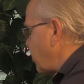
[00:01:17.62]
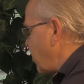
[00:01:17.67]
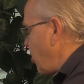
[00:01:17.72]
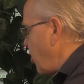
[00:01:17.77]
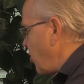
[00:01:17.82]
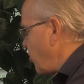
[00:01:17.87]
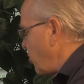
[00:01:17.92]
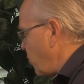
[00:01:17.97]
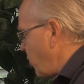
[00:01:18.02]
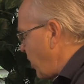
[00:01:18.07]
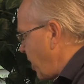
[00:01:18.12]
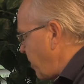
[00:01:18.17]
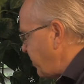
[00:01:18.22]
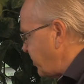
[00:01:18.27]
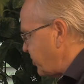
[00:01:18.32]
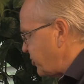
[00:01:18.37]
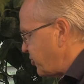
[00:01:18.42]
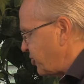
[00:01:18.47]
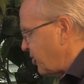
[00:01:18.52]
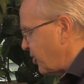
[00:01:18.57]
all the
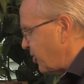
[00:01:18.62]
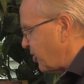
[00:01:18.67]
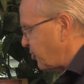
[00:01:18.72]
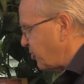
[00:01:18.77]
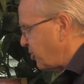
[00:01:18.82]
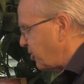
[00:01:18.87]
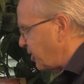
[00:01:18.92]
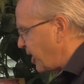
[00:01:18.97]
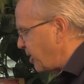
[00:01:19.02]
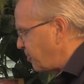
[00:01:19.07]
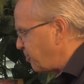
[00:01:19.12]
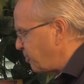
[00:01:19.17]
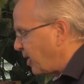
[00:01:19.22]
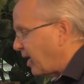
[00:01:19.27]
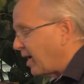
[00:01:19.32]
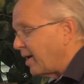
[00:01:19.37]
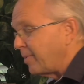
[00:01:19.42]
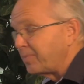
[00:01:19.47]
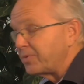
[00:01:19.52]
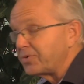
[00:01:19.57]
weapons here, the lead
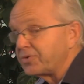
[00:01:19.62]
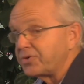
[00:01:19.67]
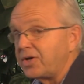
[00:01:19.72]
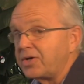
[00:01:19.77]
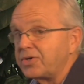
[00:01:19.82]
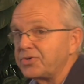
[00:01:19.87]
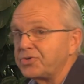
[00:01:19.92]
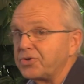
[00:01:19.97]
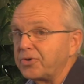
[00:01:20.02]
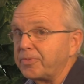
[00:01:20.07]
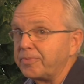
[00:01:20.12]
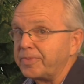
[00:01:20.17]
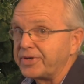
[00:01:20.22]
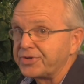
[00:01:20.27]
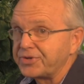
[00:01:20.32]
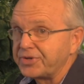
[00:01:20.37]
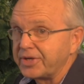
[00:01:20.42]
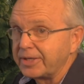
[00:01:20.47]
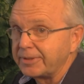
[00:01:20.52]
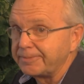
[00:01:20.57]
pipe is also
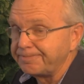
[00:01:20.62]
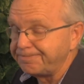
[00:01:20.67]
missing.